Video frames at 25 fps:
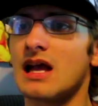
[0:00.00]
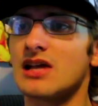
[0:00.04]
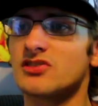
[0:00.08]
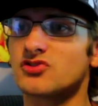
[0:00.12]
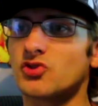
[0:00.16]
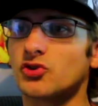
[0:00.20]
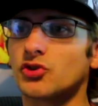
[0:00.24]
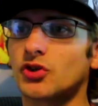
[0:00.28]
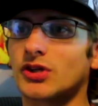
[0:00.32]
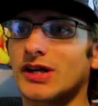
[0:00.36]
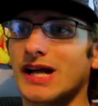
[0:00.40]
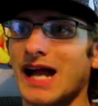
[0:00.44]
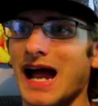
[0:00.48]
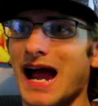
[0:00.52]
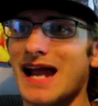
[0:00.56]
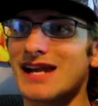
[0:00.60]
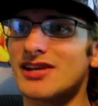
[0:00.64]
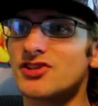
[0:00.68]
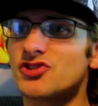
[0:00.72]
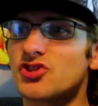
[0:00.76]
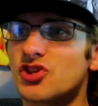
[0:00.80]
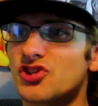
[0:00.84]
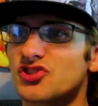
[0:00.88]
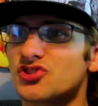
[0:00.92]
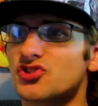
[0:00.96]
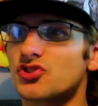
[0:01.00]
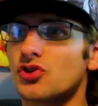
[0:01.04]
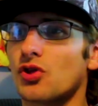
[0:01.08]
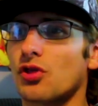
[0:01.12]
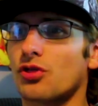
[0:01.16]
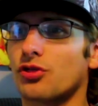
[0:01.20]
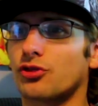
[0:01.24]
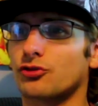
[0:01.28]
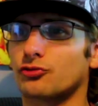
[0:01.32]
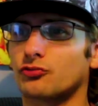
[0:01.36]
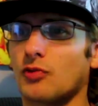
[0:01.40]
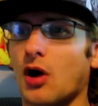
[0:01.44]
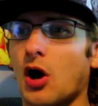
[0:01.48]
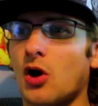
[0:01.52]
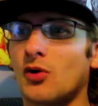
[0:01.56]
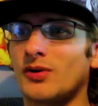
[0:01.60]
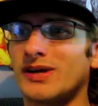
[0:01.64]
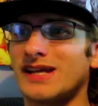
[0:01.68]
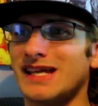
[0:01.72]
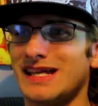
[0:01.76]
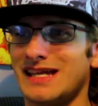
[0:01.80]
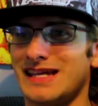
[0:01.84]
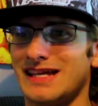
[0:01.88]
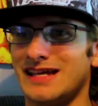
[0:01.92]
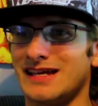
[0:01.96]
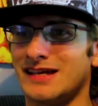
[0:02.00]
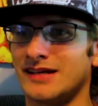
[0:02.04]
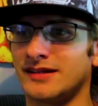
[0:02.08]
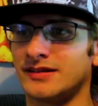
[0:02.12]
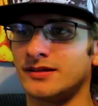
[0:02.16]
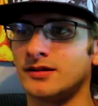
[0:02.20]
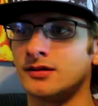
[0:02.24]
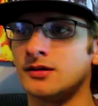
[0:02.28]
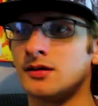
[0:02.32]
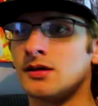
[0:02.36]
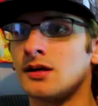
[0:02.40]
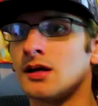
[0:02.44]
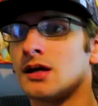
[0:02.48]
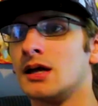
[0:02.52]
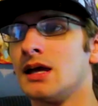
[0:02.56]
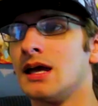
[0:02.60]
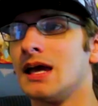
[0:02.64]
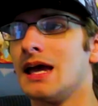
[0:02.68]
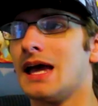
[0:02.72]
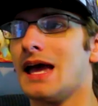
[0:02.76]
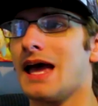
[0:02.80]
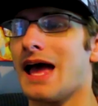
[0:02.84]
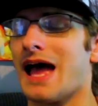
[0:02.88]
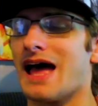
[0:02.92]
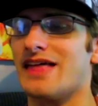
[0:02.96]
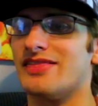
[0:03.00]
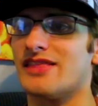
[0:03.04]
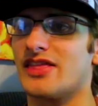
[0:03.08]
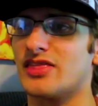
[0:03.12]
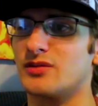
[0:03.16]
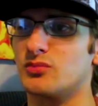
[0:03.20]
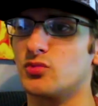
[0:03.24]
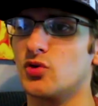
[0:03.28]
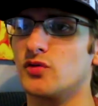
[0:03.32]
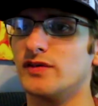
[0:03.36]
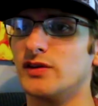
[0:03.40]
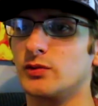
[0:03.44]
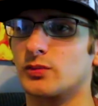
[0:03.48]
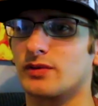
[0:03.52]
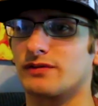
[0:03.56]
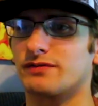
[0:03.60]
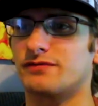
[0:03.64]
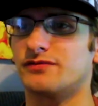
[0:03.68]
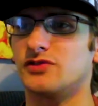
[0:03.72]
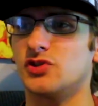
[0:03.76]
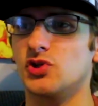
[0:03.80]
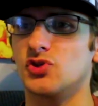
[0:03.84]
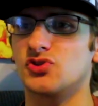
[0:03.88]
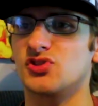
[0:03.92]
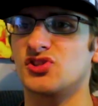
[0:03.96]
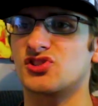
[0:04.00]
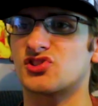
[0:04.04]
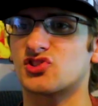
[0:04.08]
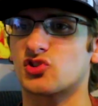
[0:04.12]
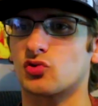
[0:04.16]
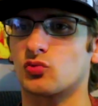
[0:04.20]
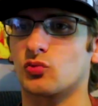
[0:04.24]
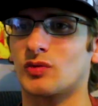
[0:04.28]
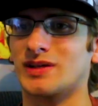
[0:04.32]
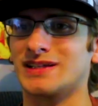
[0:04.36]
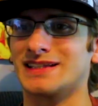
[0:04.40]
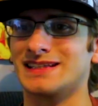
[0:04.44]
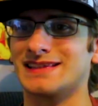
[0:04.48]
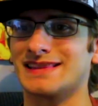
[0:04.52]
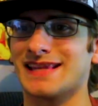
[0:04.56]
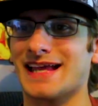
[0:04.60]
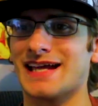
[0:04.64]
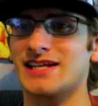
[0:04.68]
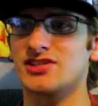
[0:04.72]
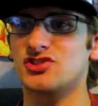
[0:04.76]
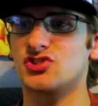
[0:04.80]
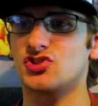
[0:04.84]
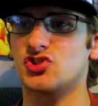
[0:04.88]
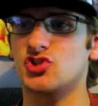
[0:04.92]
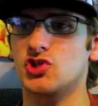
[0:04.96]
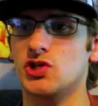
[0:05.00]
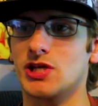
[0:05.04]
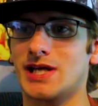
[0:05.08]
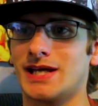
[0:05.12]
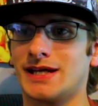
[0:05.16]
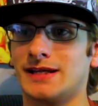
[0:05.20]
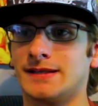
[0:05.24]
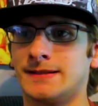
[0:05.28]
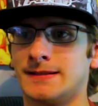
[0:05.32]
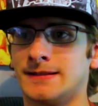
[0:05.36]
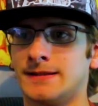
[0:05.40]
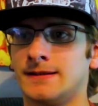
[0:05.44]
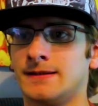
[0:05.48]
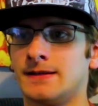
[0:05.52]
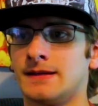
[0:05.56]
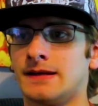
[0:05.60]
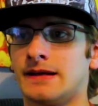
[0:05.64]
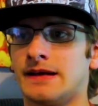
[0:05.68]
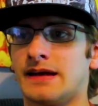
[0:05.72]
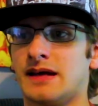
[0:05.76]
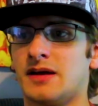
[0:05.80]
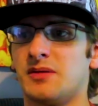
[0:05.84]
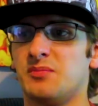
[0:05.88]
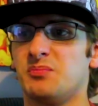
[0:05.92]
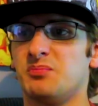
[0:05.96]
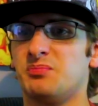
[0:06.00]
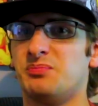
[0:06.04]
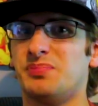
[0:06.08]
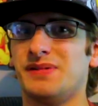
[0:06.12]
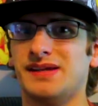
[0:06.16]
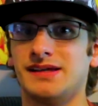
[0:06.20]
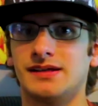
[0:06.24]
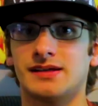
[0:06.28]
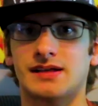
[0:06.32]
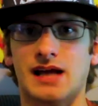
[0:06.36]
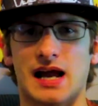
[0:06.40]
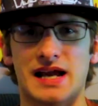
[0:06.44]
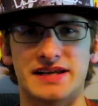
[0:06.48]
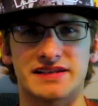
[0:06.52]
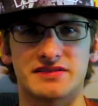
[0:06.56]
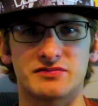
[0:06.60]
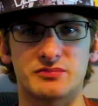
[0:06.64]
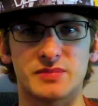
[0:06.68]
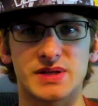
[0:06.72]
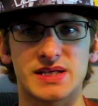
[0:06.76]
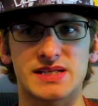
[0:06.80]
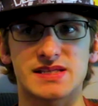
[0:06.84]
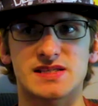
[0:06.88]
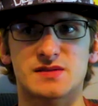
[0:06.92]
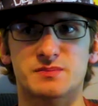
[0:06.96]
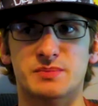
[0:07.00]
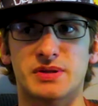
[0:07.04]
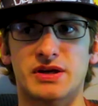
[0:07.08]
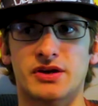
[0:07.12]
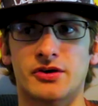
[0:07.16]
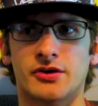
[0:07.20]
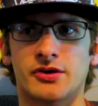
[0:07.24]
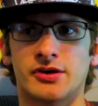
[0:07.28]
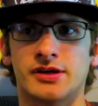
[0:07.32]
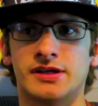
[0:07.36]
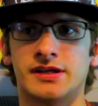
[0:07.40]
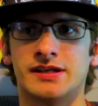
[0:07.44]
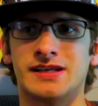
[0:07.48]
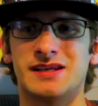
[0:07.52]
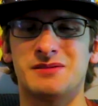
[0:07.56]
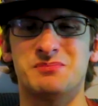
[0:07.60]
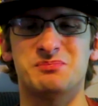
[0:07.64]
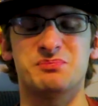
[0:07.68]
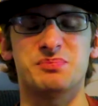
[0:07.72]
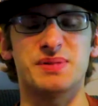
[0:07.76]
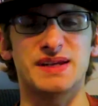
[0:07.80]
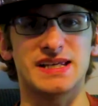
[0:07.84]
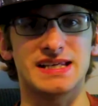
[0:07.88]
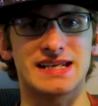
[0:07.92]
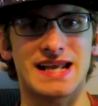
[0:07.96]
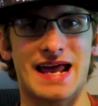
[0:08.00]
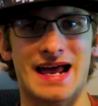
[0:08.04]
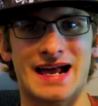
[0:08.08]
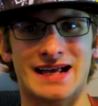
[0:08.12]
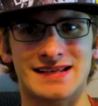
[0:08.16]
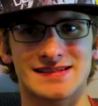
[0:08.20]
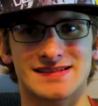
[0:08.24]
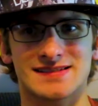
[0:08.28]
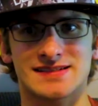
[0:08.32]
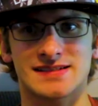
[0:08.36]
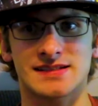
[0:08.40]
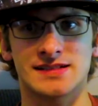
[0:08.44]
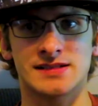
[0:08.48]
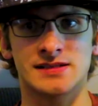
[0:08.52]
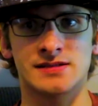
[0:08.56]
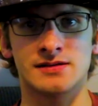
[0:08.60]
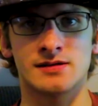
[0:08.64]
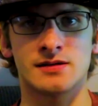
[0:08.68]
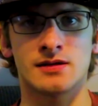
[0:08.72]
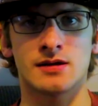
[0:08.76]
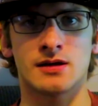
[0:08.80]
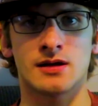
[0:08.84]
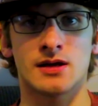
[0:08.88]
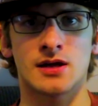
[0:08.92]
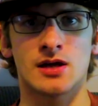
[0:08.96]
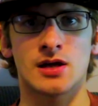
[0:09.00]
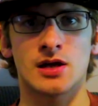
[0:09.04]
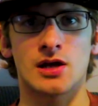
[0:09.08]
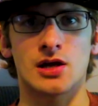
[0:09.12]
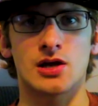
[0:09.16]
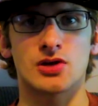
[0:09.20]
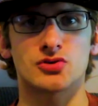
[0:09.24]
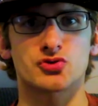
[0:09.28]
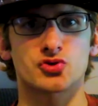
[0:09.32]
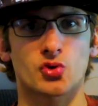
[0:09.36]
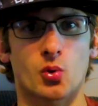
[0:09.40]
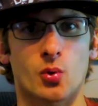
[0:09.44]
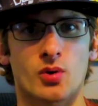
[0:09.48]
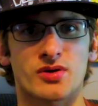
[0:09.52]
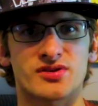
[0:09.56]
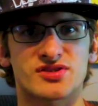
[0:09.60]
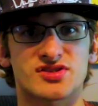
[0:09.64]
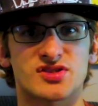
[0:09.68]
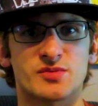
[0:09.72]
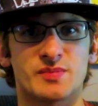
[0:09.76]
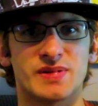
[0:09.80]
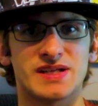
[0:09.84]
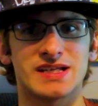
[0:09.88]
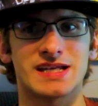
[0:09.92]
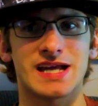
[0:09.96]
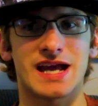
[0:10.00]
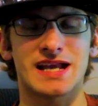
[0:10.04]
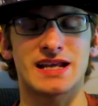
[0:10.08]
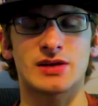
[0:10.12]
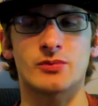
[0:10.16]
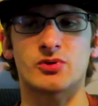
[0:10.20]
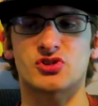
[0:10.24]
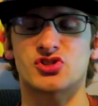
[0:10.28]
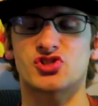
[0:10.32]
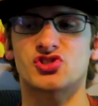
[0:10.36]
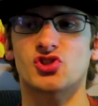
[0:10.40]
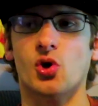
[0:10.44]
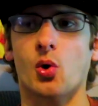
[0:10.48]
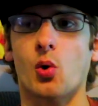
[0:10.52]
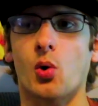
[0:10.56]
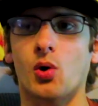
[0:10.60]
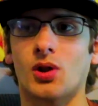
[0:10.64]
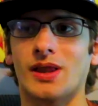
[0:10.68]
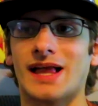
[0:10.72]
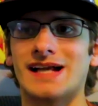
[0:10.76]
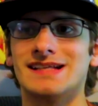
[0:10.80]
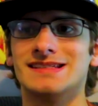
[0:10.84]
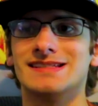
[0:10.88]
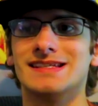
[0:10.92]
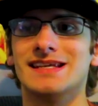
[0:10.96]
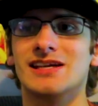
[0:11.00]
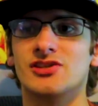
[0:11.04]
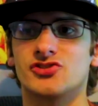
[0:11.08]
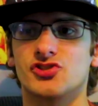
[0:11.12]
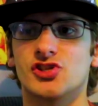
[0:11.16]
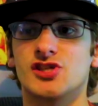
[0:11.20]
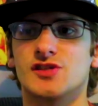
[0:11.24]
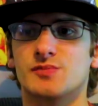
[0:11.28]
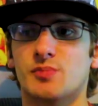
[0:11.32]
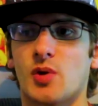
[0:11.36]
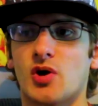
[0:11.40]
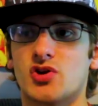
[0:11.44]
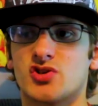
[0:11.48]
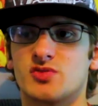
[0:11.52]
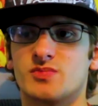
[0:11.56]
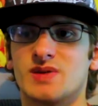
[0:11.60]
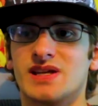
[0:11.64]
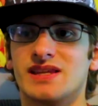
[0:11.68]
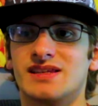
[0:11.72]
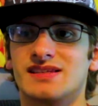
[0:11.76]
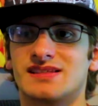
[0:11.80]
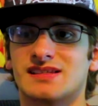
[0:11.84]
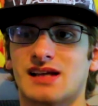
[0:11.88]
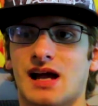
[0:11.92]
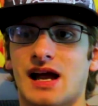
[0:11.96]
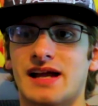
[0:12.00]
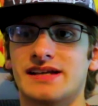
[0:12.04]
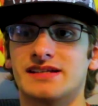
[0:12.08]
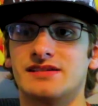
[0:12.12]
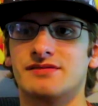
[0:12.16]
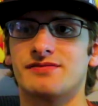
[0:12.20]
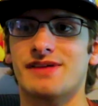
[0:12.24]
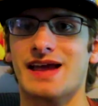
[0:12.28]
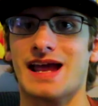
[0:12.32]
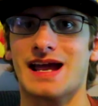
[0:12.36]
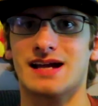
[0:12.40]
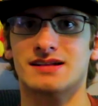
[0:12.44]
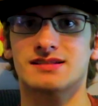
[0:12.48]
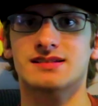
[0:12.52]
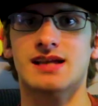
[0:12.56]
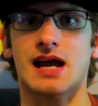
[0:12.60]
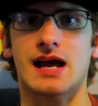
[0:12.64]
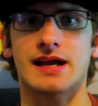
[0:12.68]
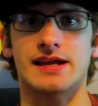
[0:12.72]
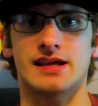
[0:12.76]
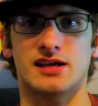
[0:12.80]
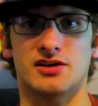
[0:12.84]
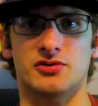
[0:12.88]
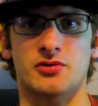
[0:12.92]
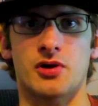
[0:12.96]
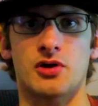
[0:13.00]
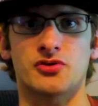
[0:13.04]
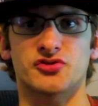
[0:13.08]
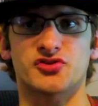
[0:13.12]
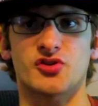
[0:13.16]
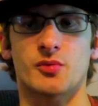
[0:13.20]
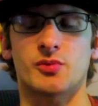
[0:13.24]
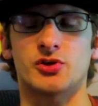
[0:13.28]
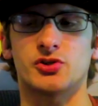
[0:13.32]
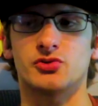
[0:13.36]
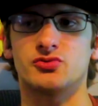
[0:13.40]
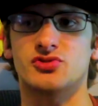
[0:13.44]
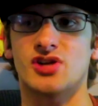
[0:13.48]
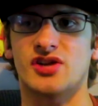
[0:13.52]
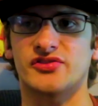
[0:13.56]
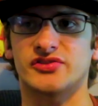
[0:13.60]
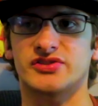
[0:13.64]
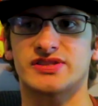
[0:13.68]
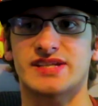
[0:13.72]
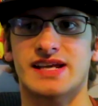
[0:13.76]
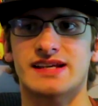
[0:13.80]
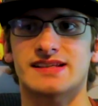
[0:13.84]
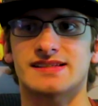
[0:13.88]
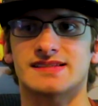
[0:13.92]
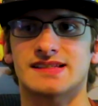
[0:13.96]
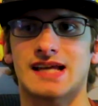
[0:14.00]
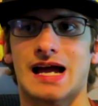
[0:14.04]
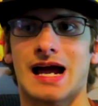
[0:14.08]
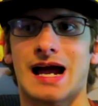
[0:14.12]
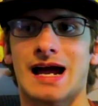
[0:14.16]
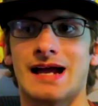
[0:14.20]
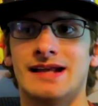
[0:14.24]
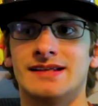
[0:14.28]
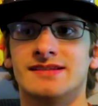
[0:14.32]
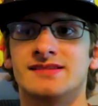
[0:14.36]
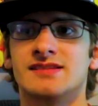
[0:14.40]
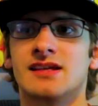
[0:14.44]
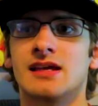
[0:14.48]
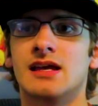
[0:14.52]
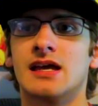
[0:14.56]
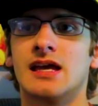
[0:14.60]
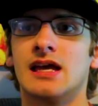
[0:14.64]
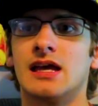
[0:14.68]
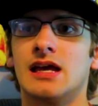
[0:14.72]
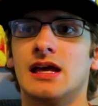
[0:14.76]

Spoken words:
So you're kind of just thrown in. And then the movie refuses to really let Jin be kind of mean-spirited and be nasty towards the beginning, which is the whole idea. She's supposed to be this kind of anti-hero, someone who doesn't take sides,